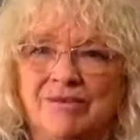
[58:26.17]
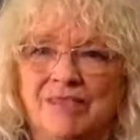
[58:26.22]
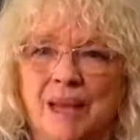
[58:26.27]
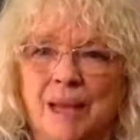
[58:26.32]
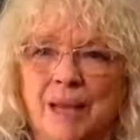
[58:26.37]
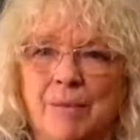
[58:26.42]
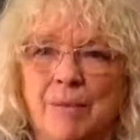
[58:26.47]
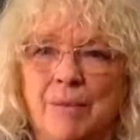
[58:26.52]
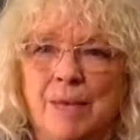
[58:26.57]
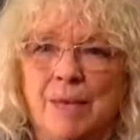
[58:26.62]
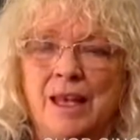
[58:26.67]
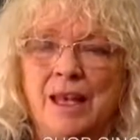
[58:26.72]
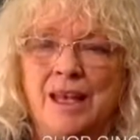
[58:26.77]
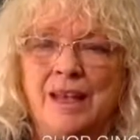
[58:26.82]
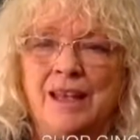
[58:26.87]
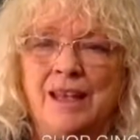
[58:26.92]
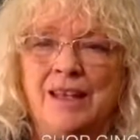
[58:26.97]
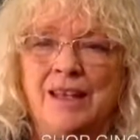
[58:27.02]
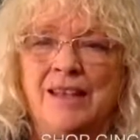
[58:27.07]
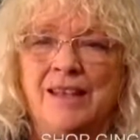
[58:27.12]
and
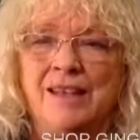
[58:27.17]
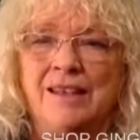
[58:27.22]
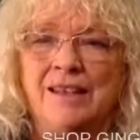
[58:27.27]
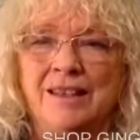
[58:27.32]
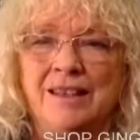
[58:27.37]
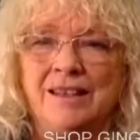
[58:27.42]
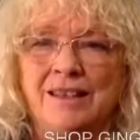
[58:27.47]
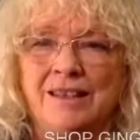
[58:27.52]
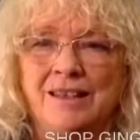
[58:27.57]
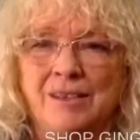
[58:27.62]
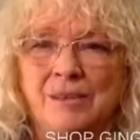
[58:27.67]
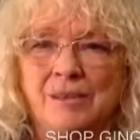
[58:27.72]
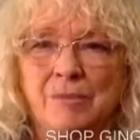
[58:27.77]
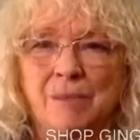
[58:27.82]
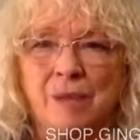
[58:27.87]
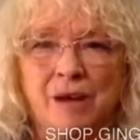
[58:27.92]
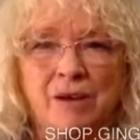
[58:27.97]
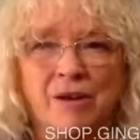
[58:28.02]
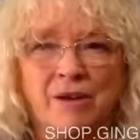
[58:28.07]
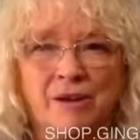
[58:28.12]
may the
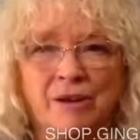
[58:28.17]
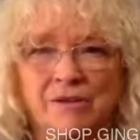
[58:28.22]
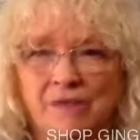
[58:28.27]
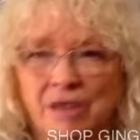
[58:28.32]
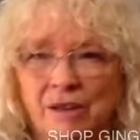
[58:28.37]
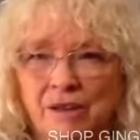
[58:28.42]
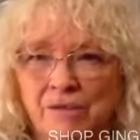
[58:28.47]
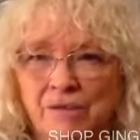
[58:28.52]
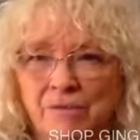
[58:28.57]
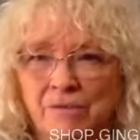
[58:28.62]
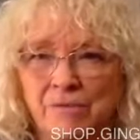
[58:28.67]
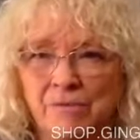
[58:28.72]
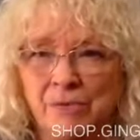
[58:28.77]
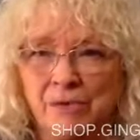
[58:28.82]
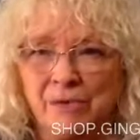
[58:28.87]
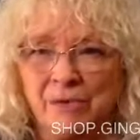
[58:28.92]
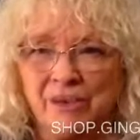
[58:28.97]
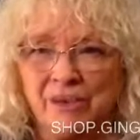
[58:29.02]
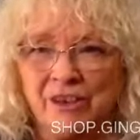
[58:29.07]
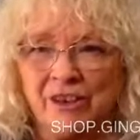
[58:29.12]
power of love be
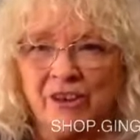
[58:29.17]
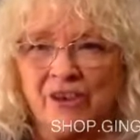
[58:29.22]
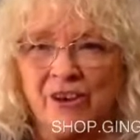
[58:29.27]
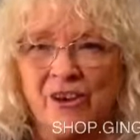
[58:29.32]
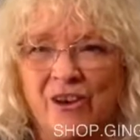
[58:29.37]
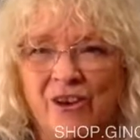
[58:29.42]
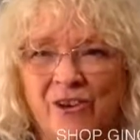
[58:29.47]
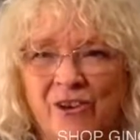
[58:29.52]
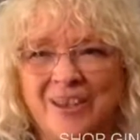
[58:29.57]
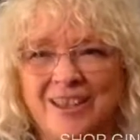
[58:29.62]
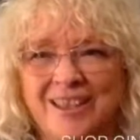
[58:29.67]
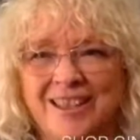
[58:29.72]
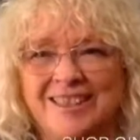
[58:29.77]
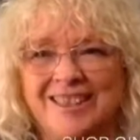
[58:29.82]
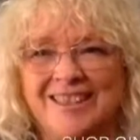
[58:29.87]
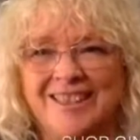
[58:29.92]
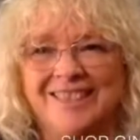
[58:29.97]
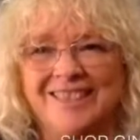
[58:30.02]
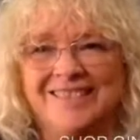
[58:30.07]
with you always.